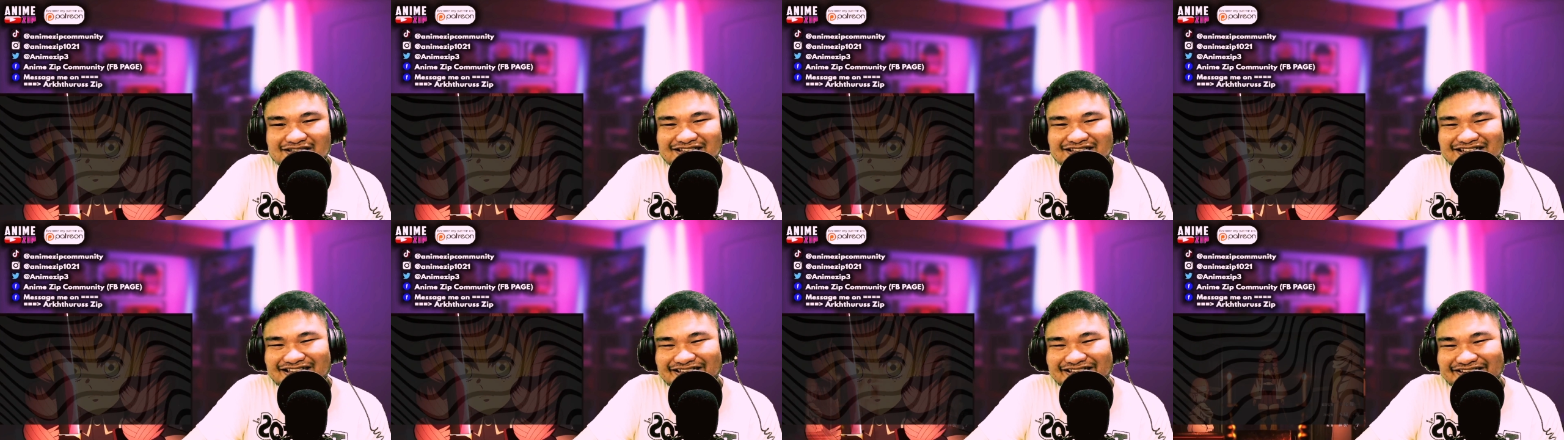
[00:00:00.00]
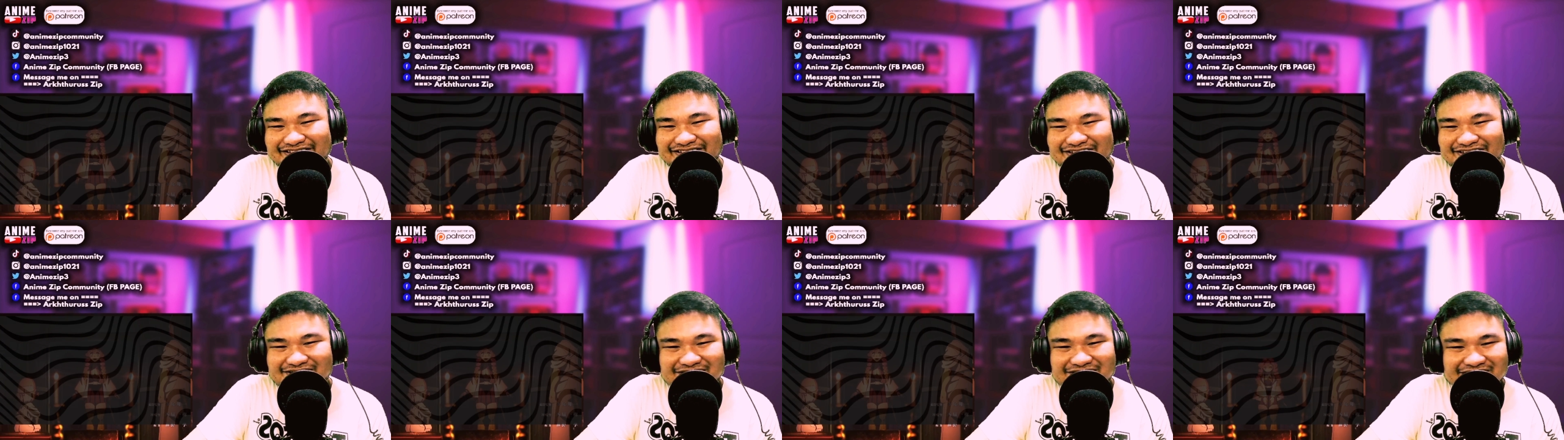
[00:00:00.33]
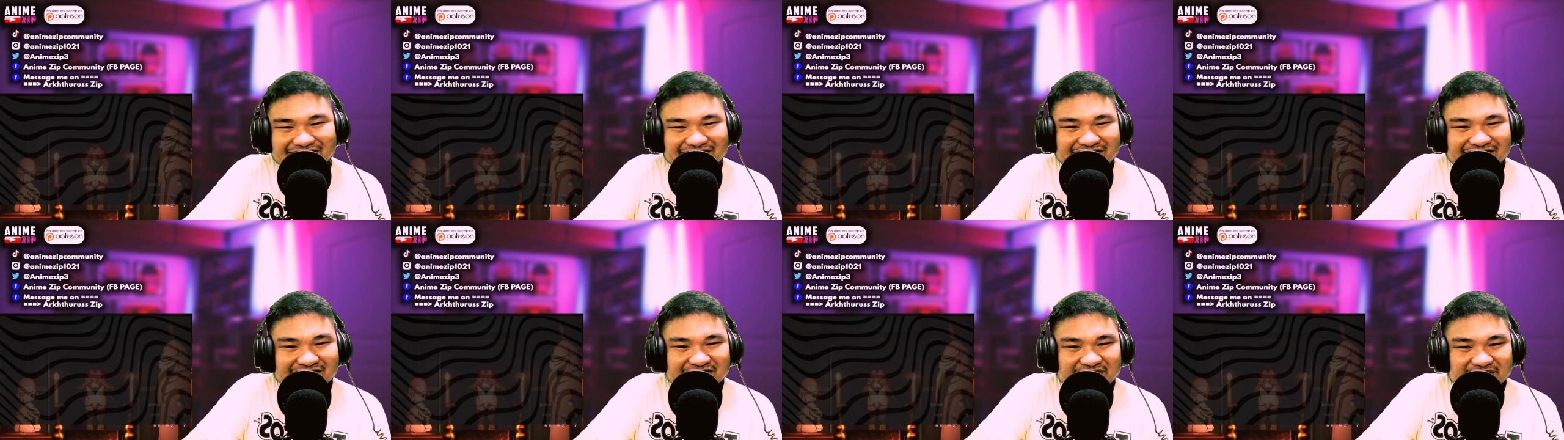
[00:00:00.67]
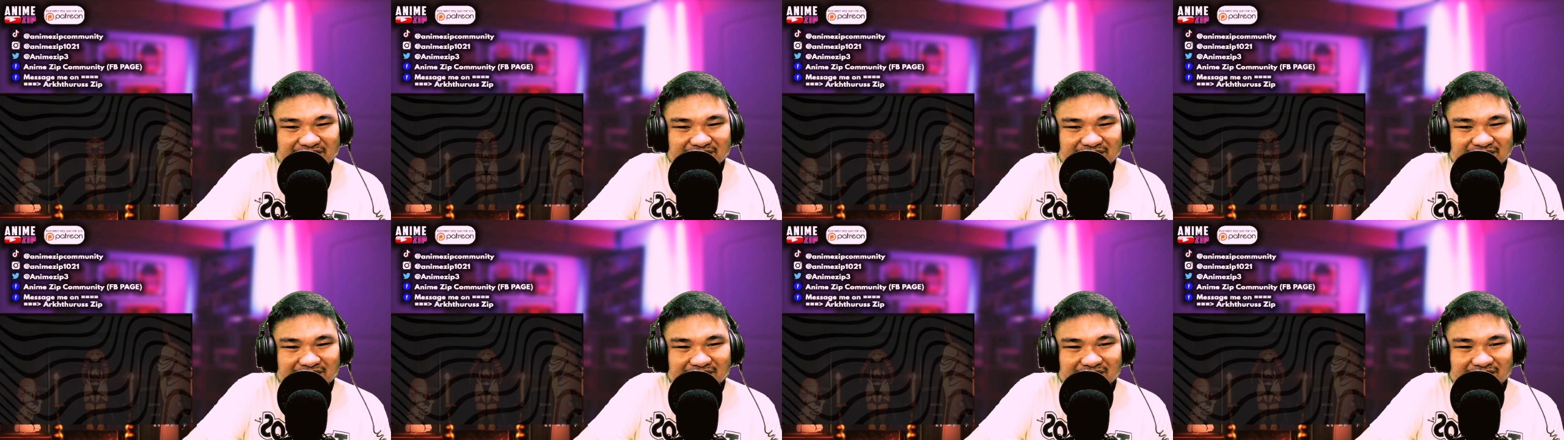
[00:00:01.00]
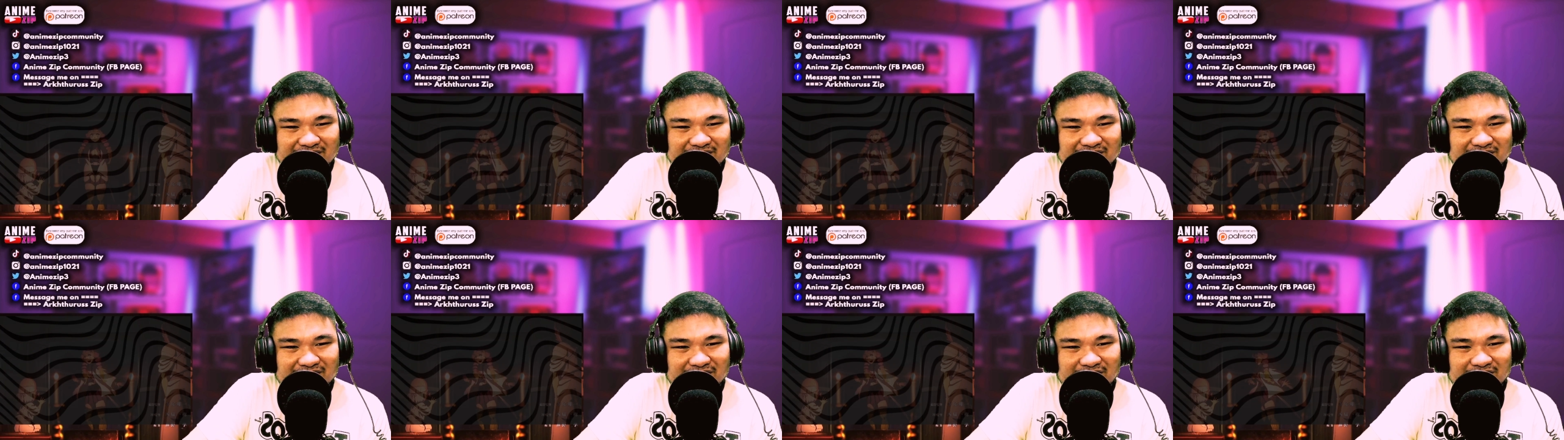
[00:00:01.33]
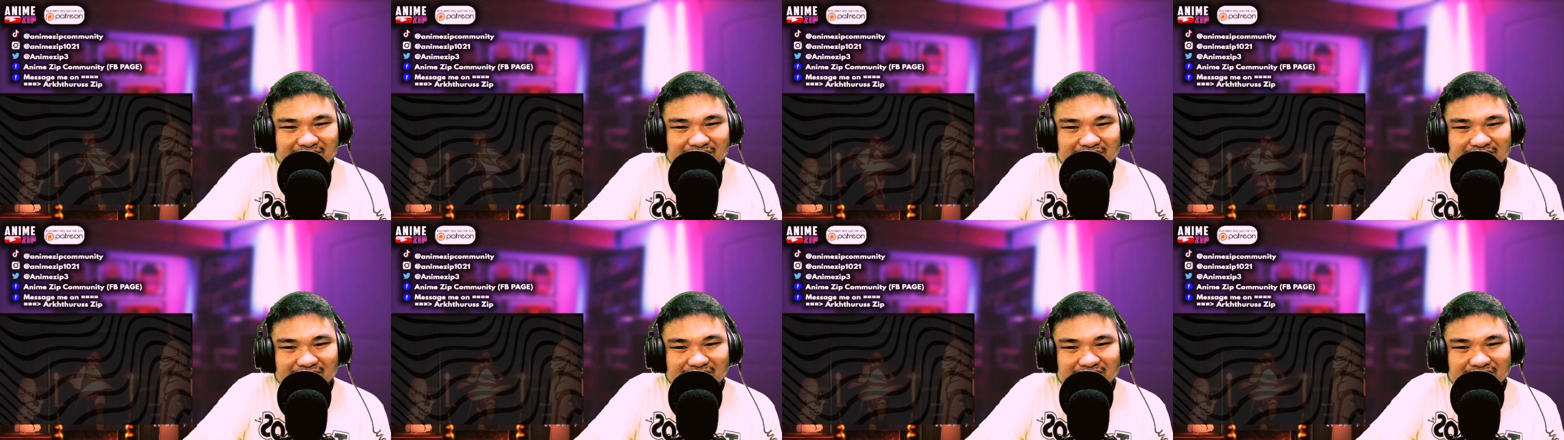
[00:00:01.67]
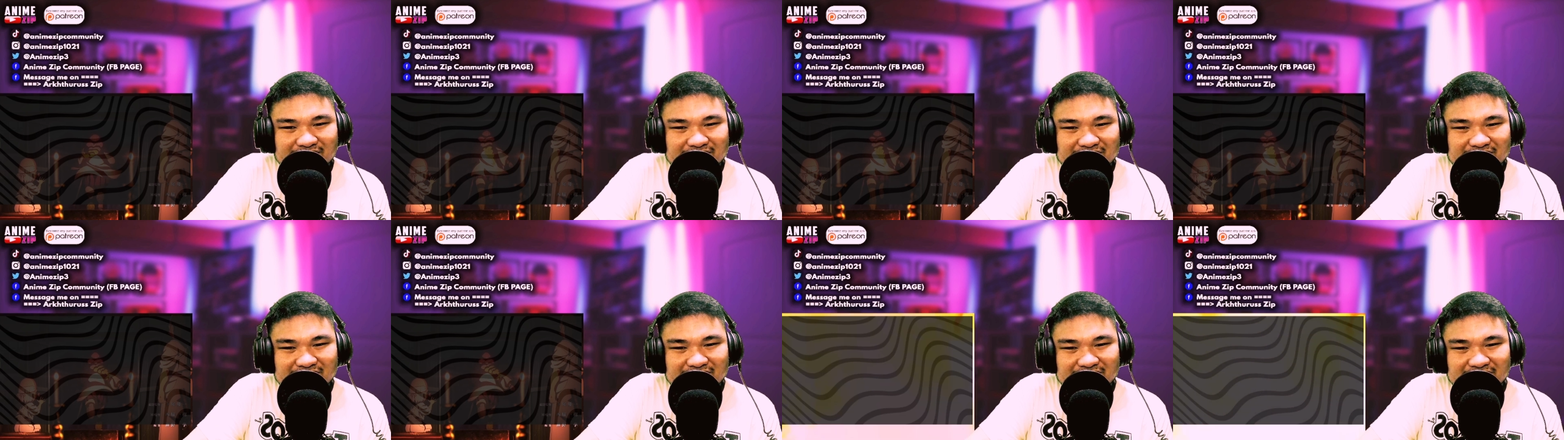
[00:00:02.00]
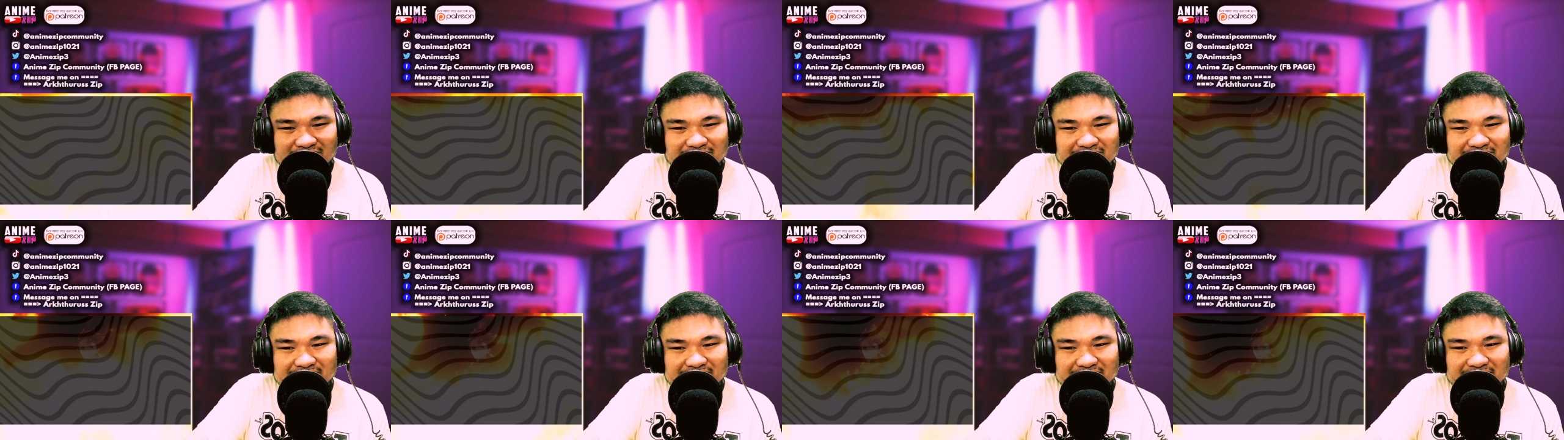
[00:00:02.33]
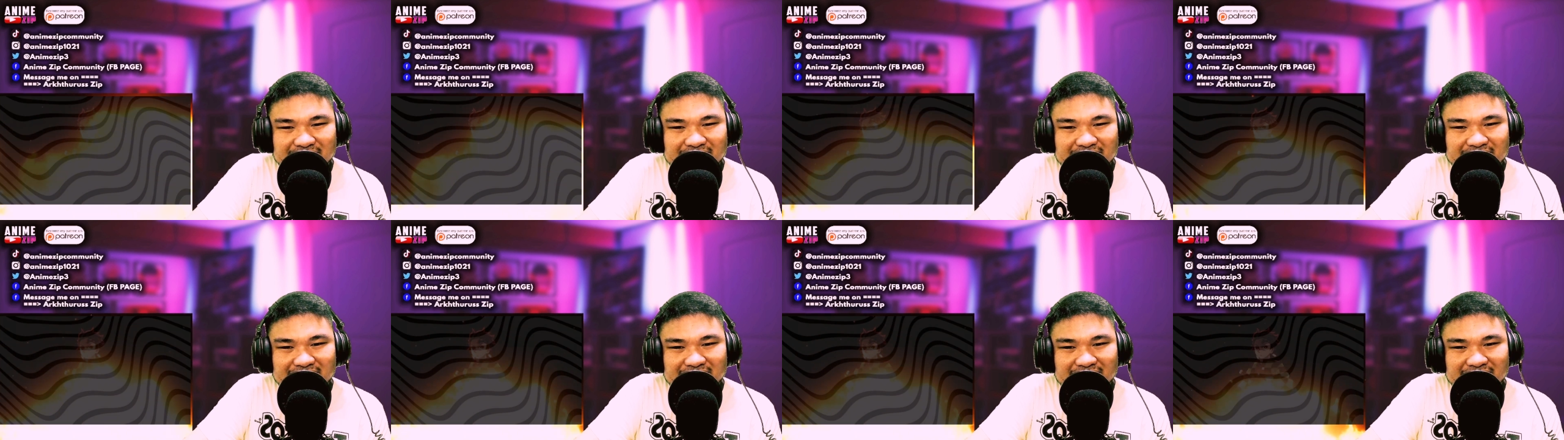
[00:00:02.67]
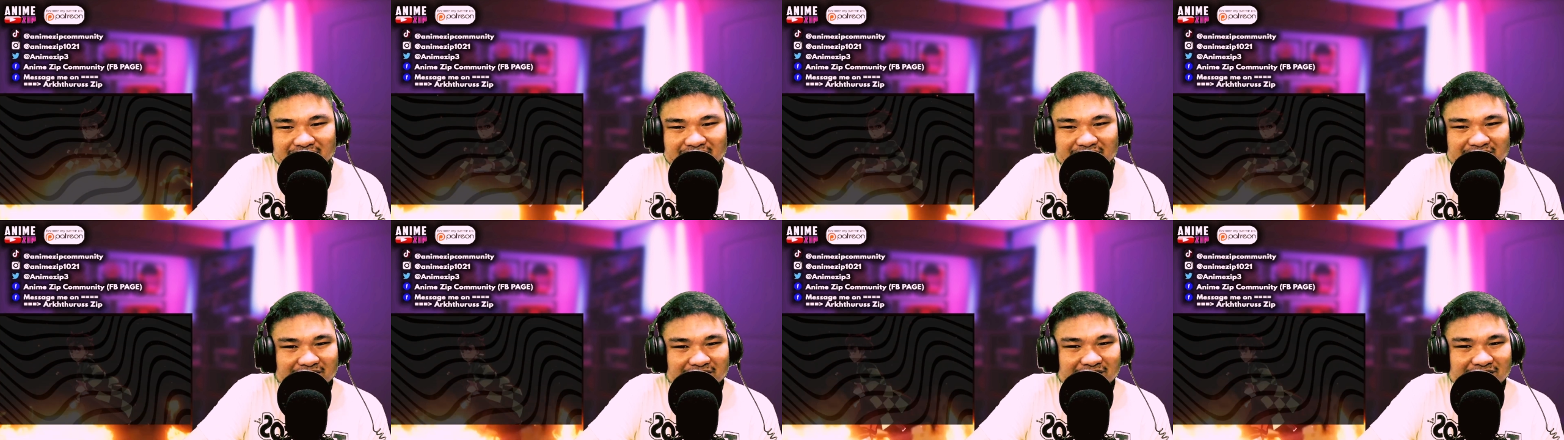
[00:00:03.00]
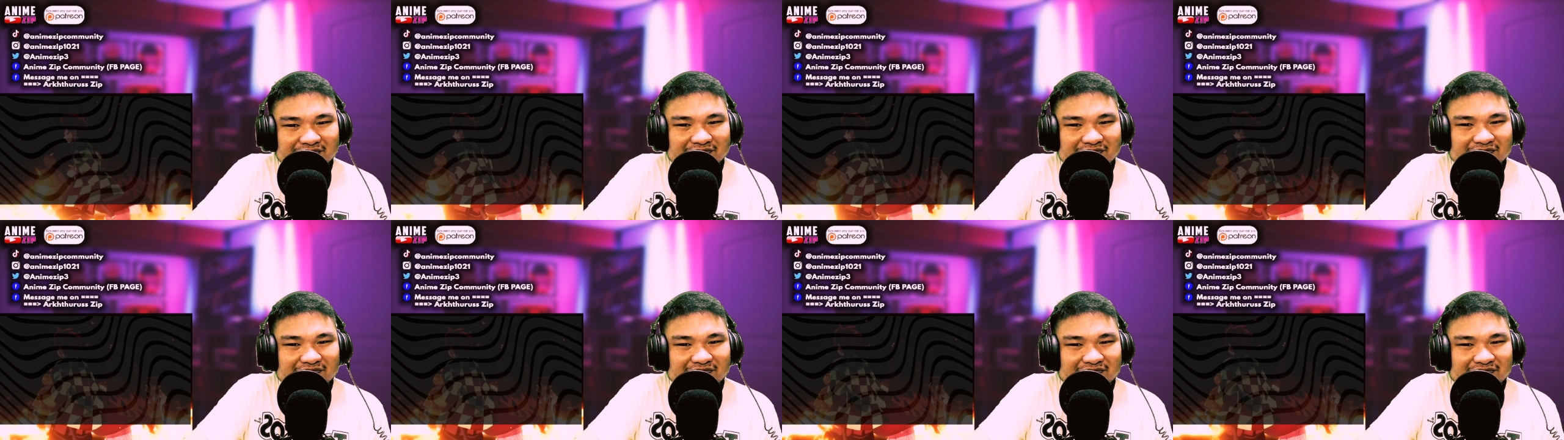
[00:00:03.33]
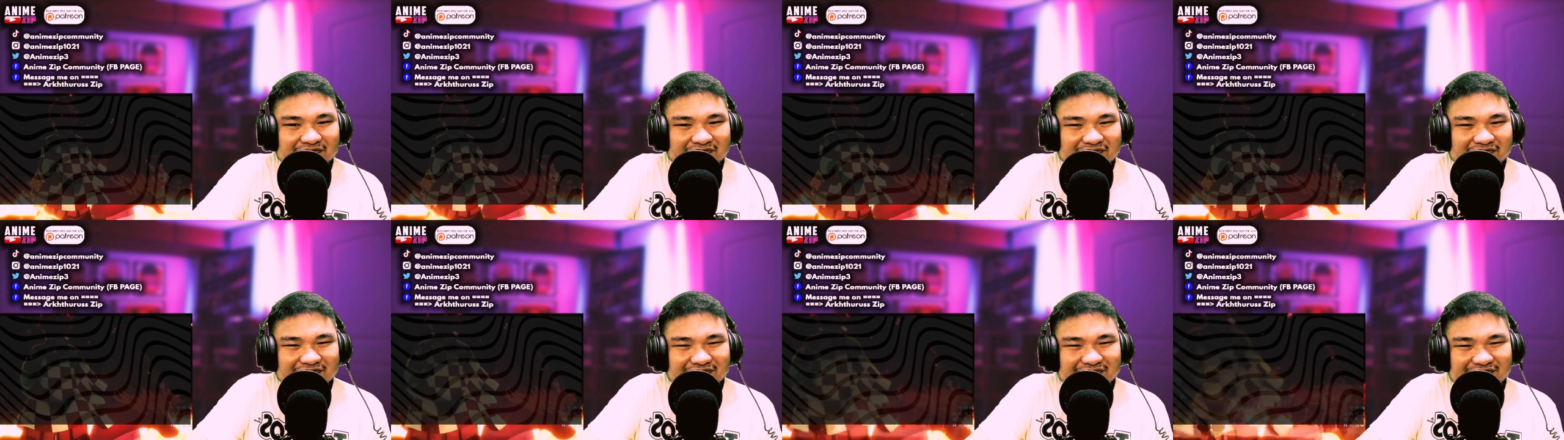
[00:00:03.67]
(silence)